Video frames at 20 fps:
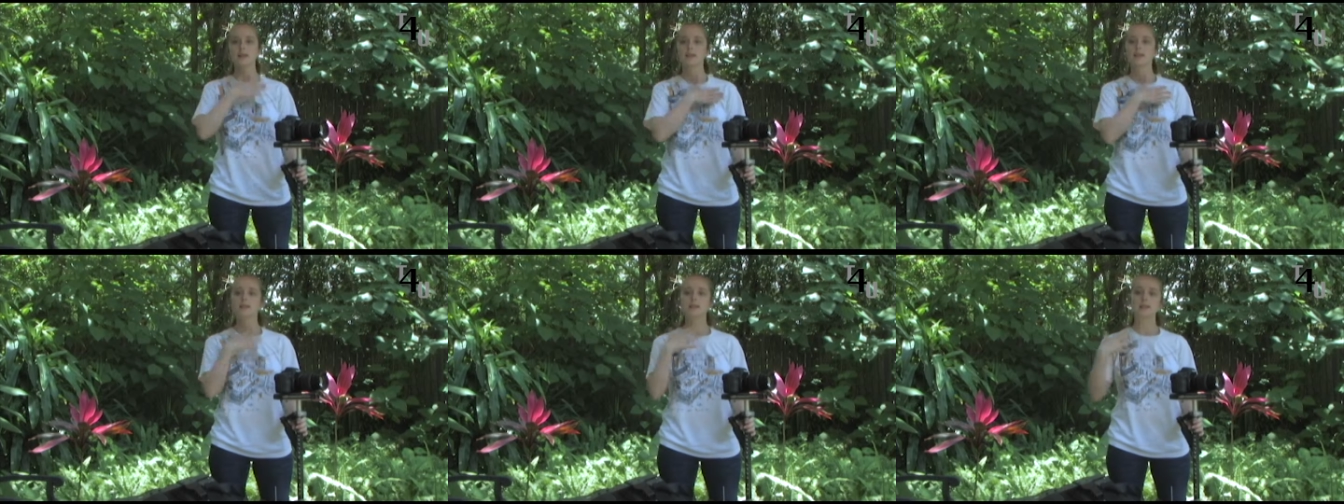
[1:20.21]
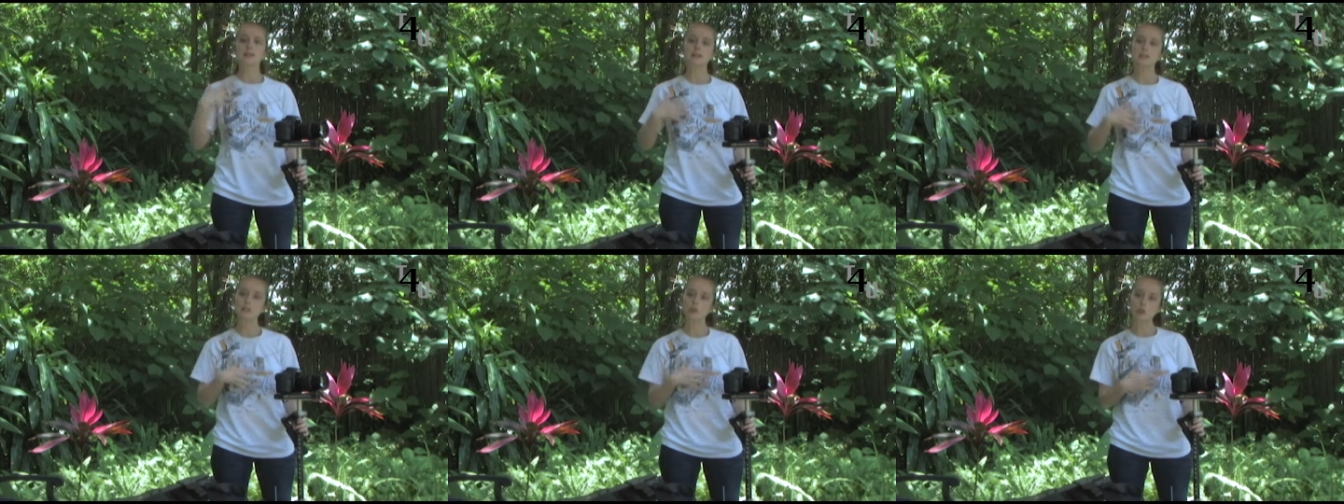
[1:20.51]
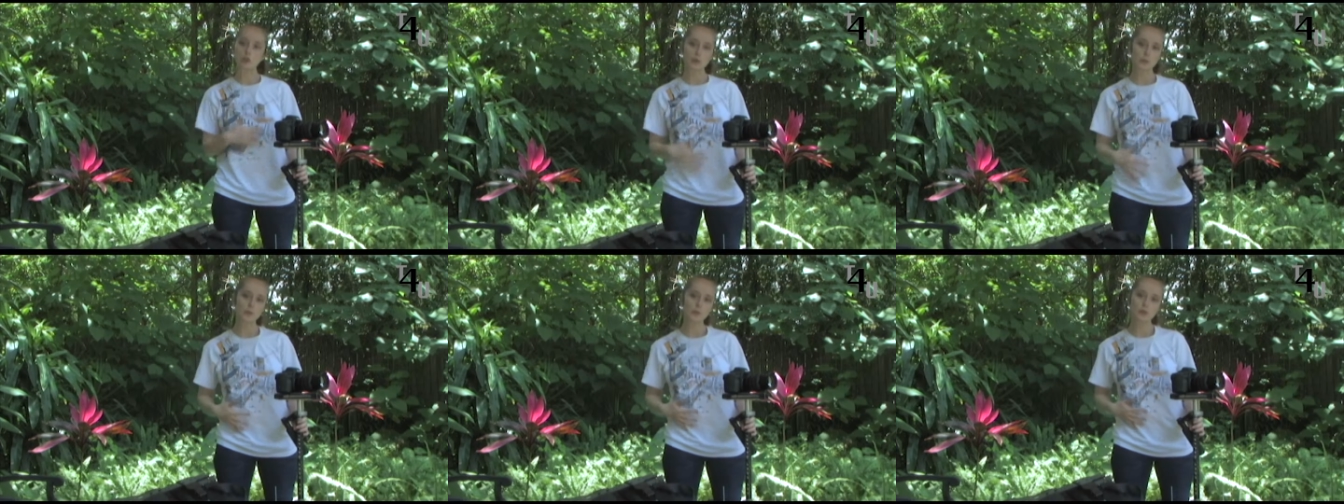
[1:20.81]
is it
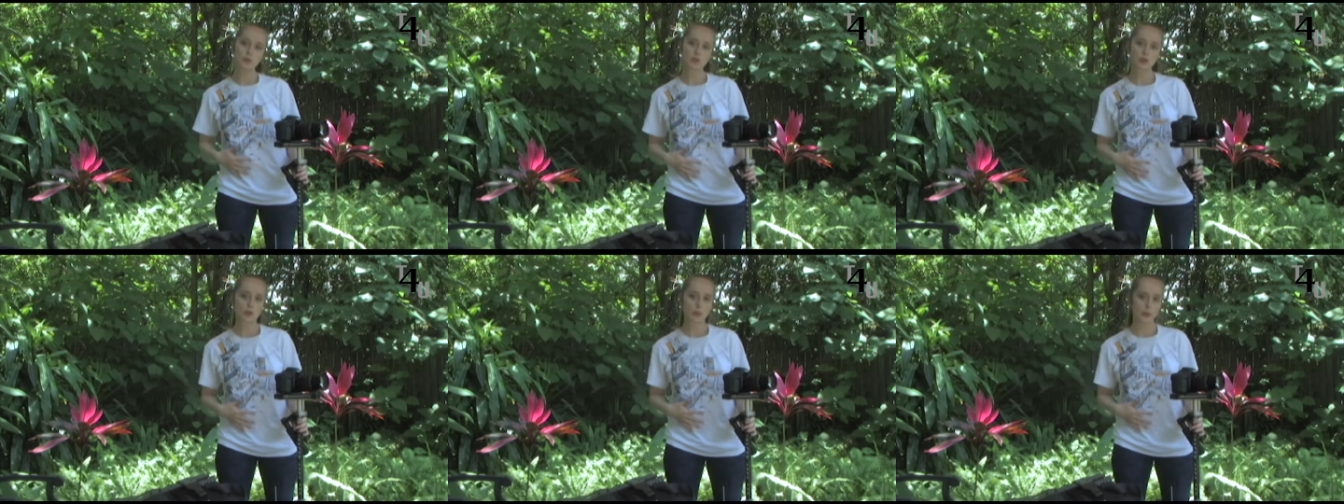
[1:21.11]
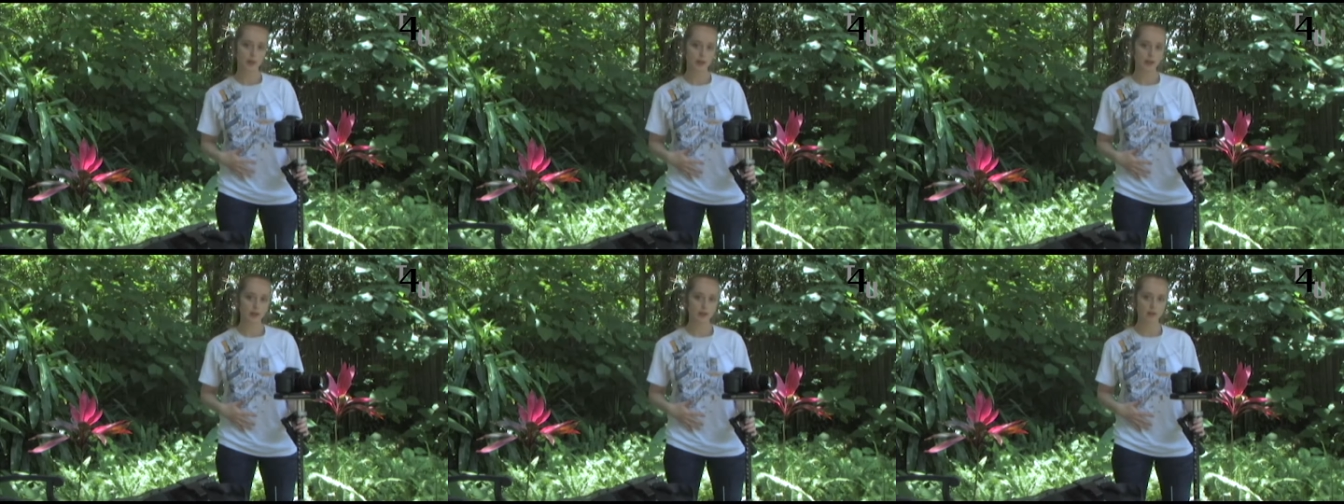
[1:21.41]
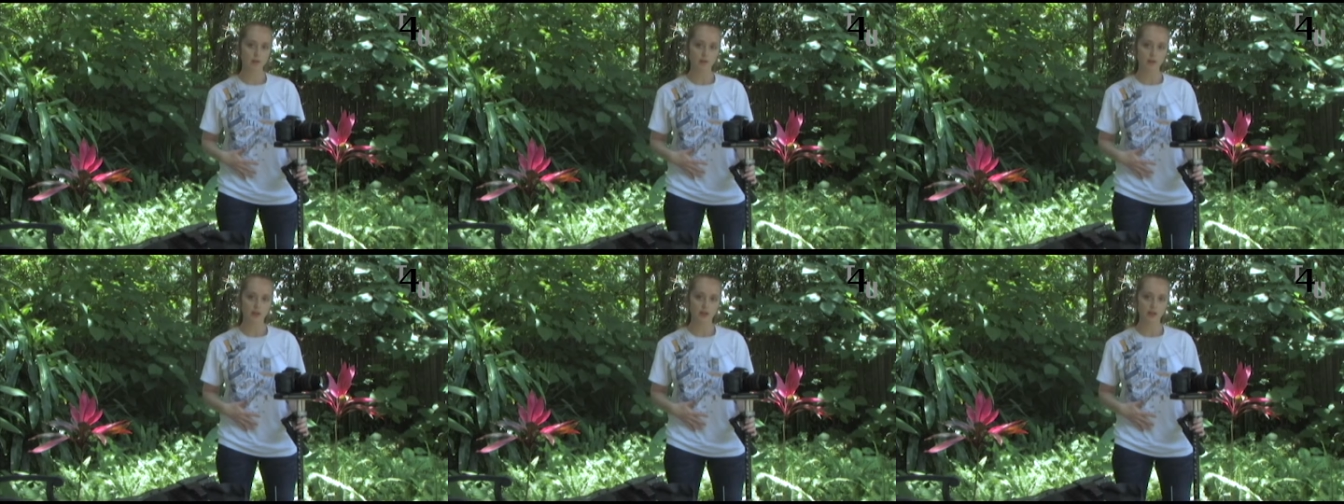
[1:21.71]
distributes your weight
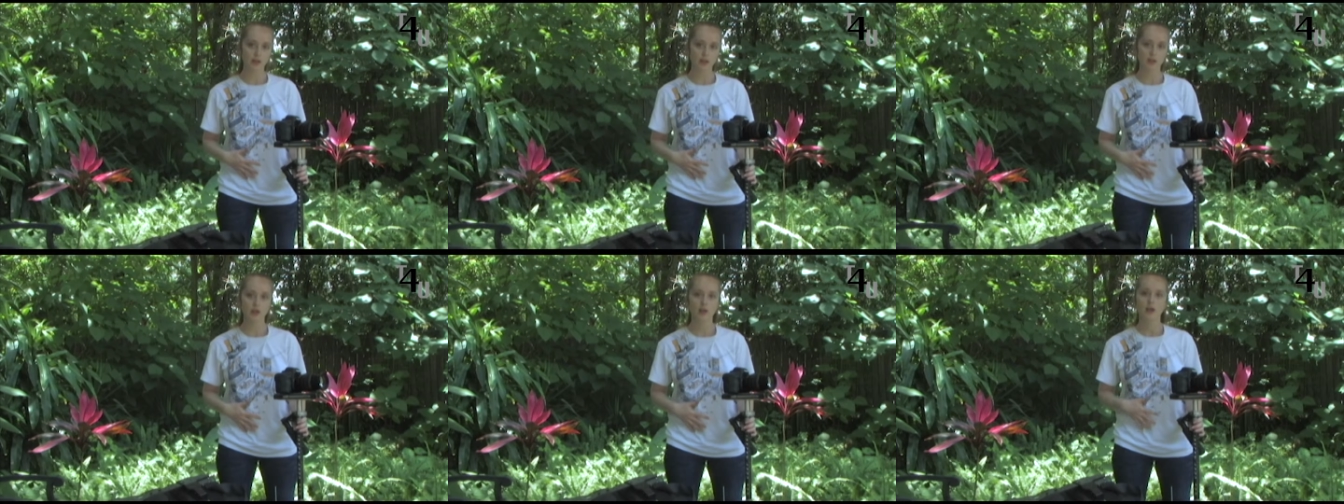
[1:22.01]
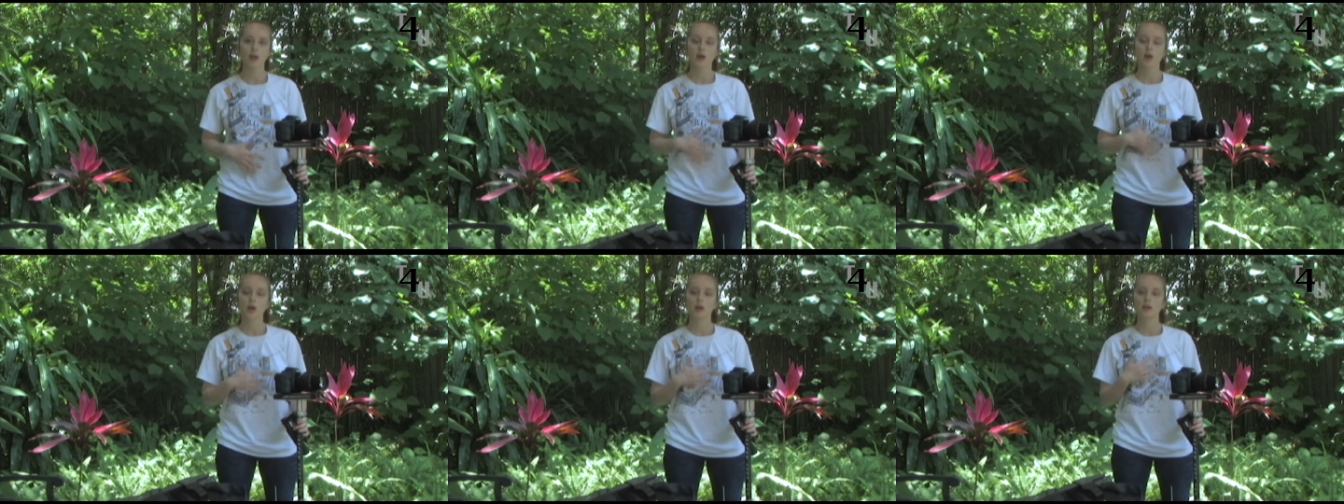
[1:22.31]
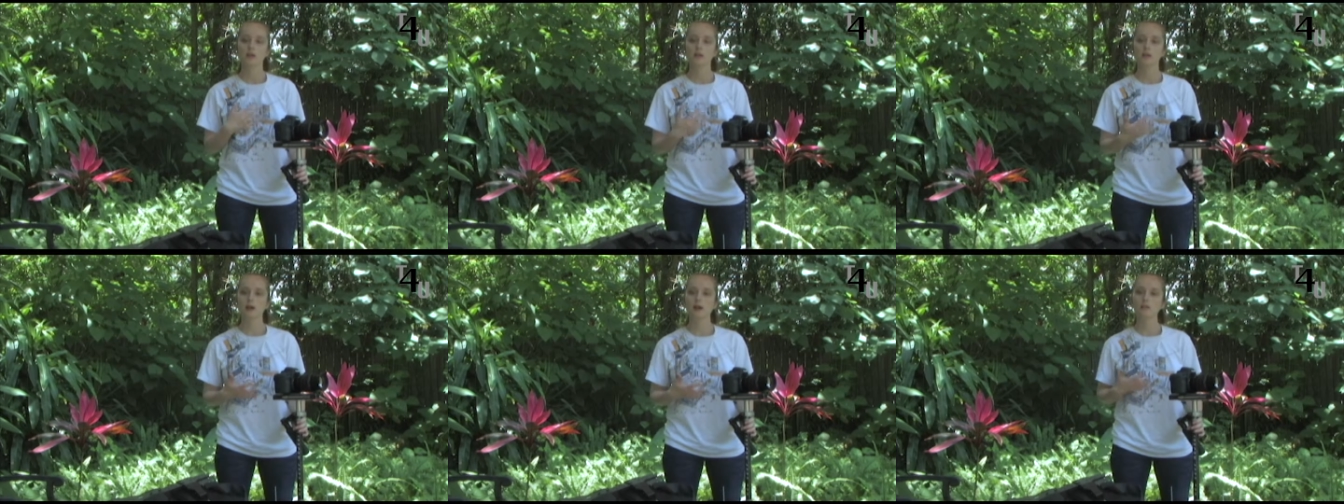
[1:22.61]
evenly, and it
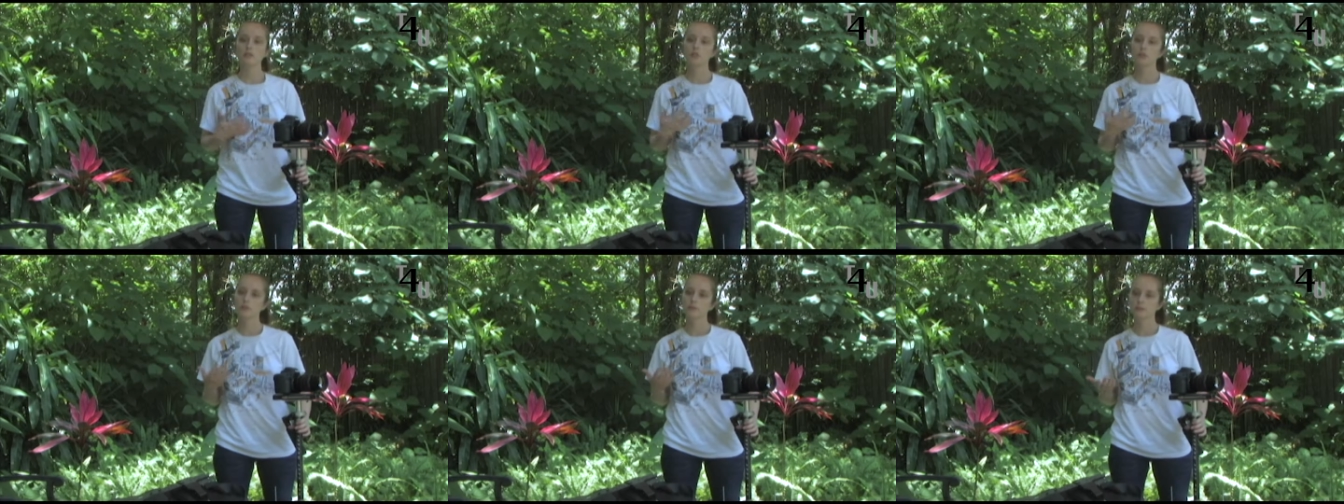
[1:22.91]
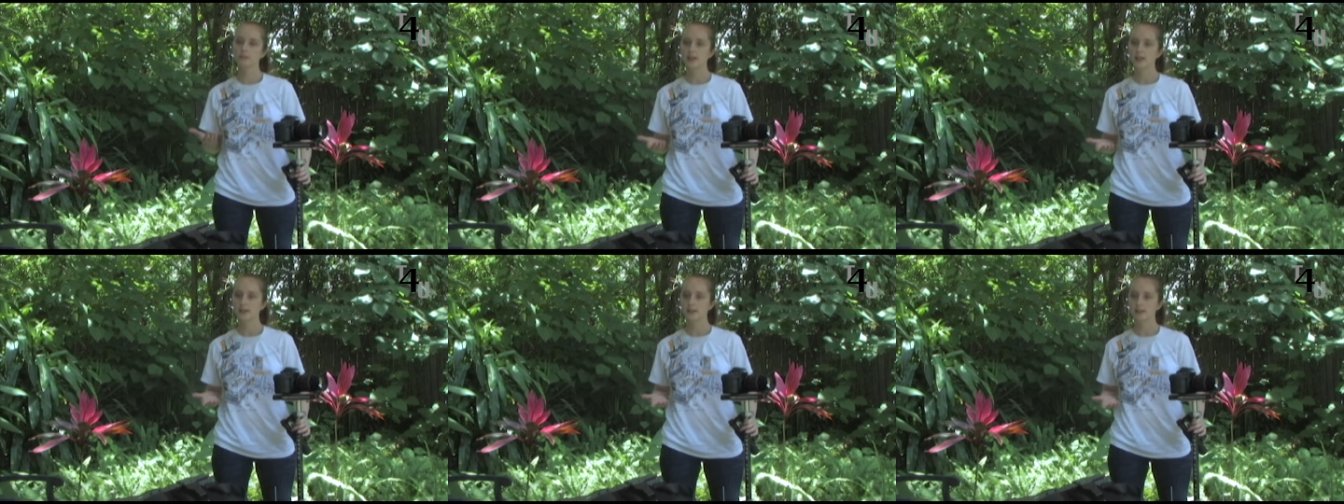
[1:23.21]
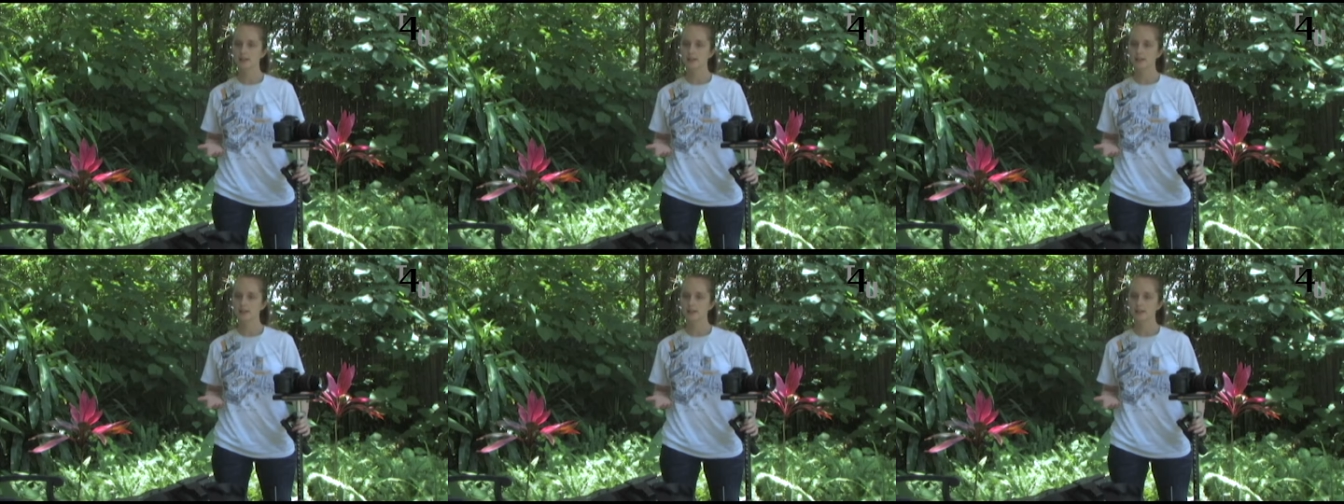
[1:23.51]
allows you to fly the